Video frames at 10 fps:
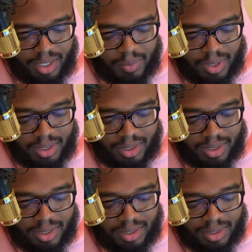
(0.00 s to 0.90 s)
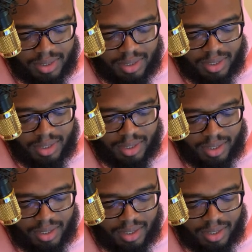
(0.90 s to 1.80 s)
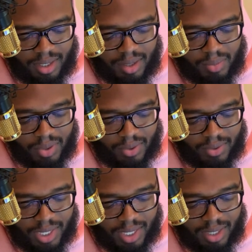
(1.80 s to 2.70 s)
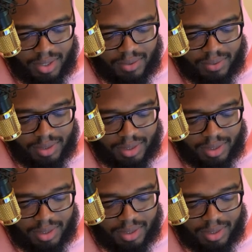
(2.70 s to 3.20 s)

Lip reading: about this. Come on now.